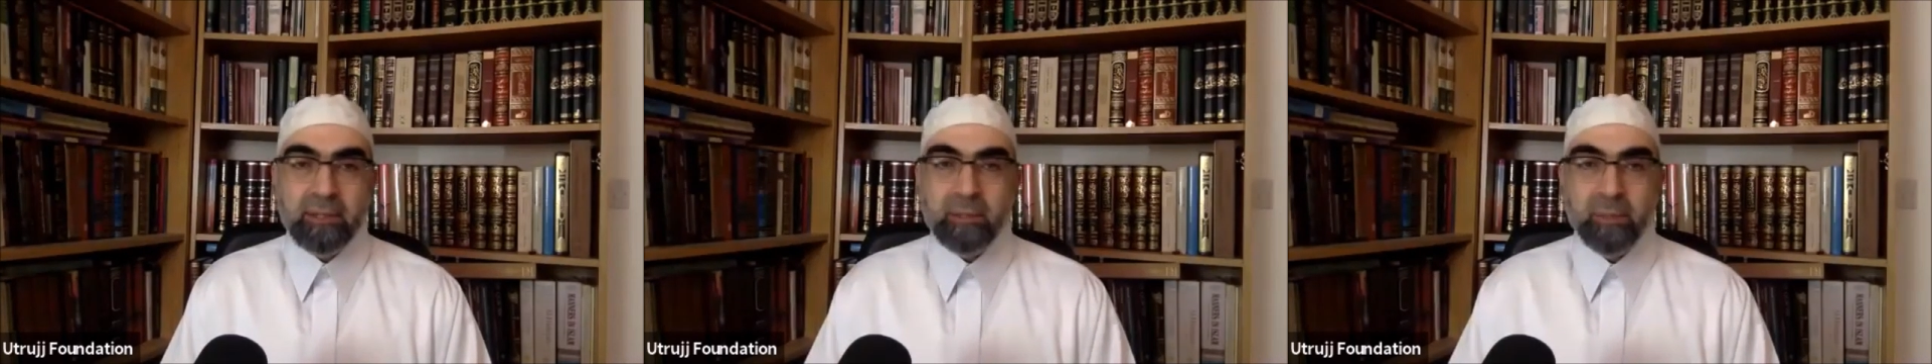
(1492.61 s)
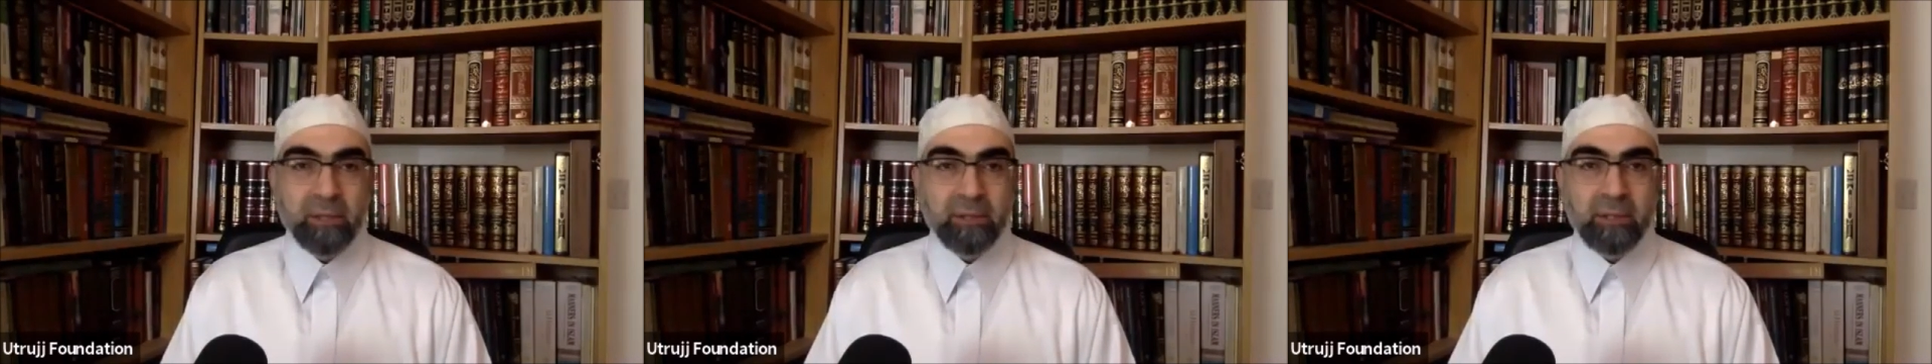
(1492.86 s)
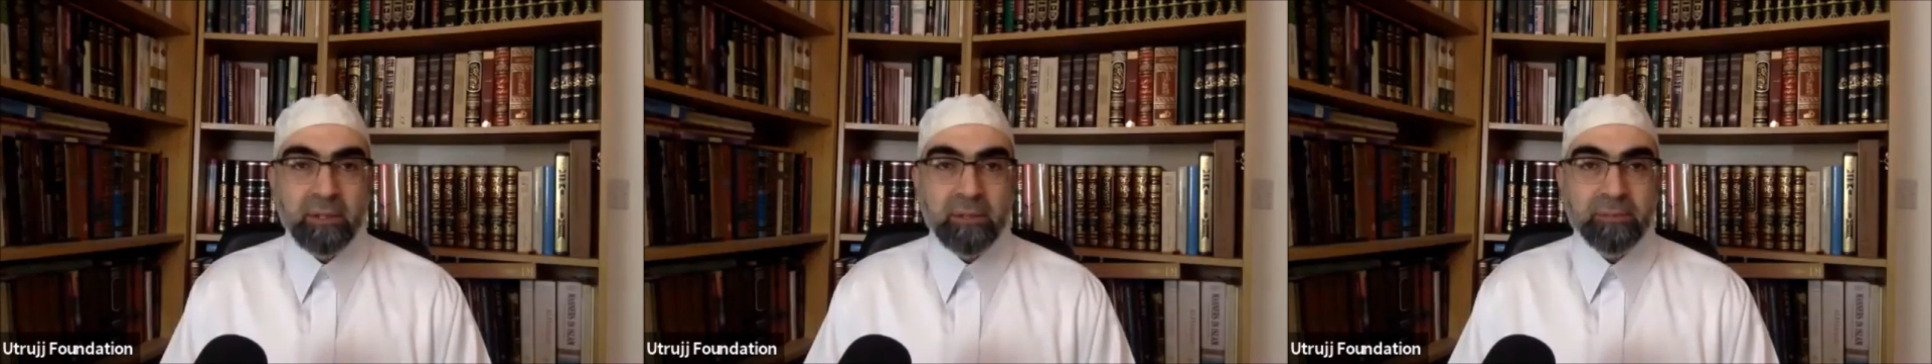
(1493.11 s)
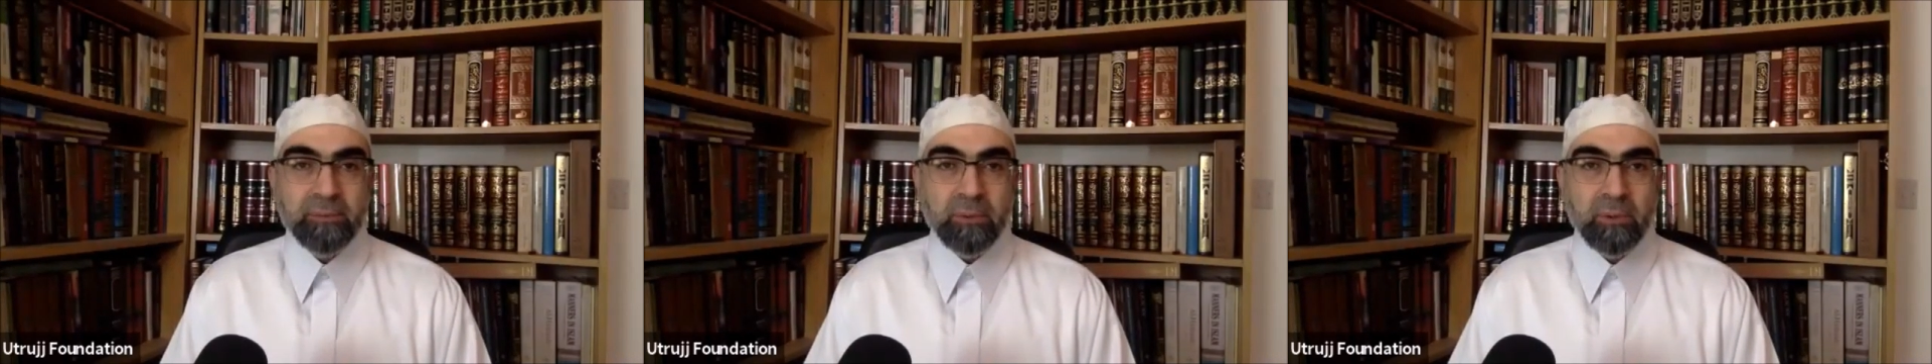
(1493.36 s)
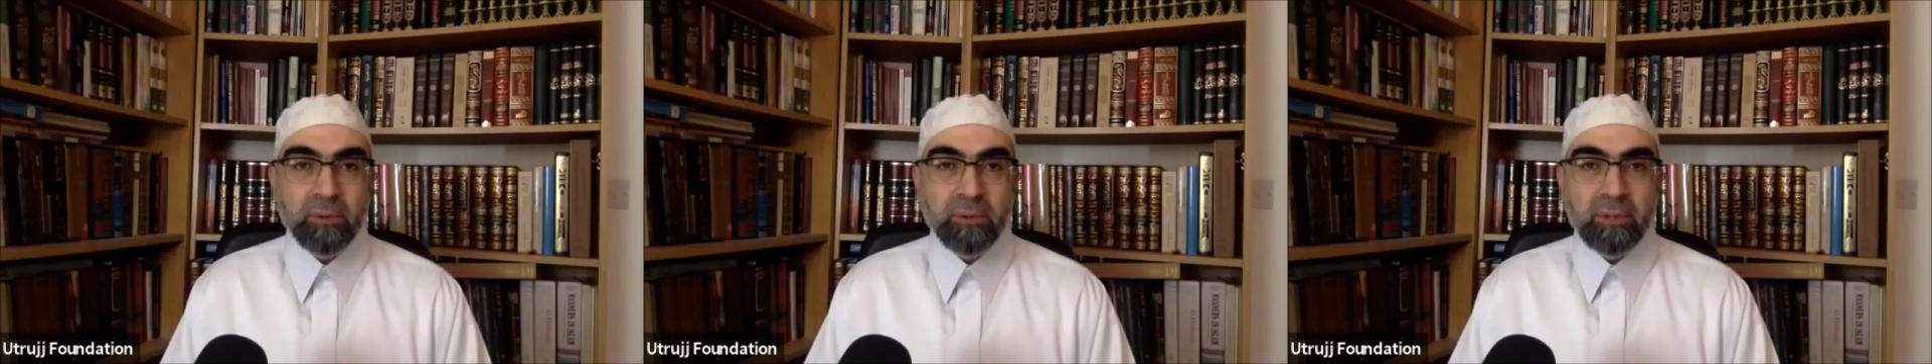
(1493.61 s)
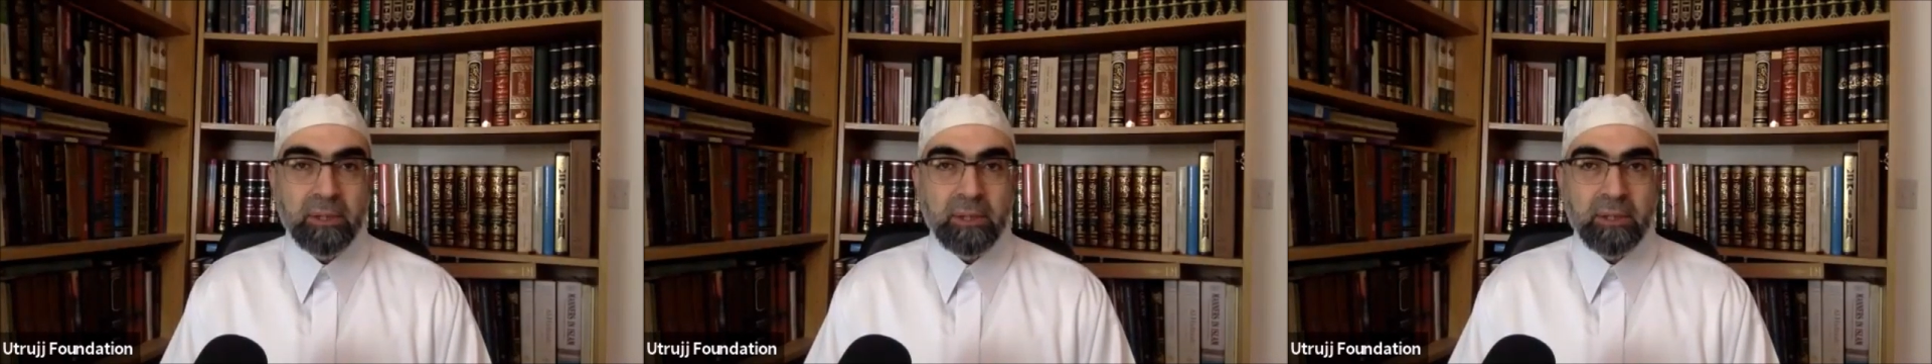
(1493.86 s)
the meetings for
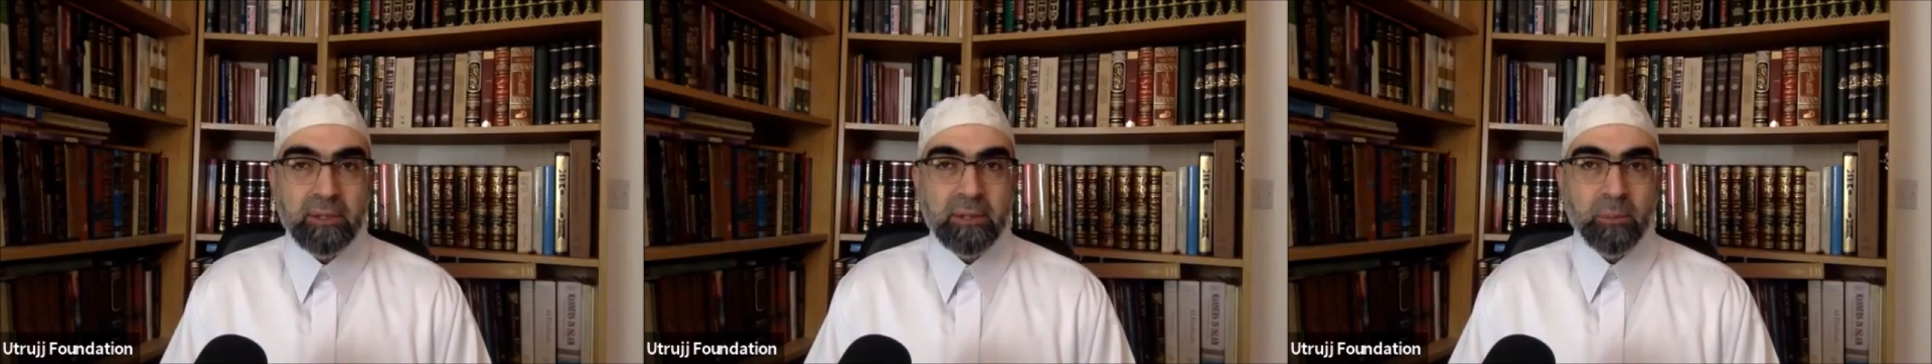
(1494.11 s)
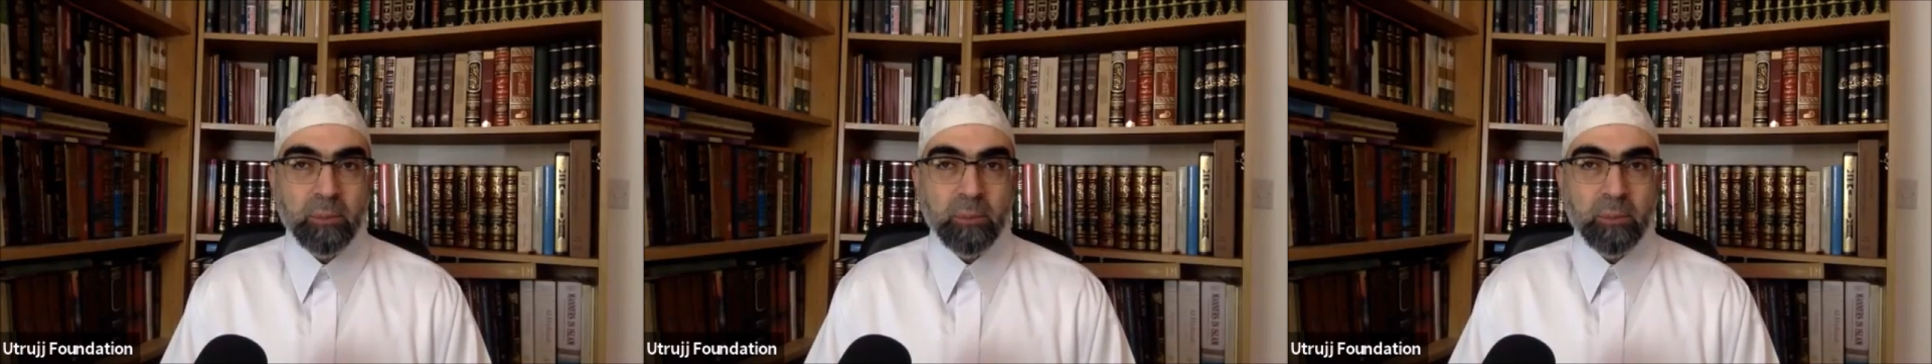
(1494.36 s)
the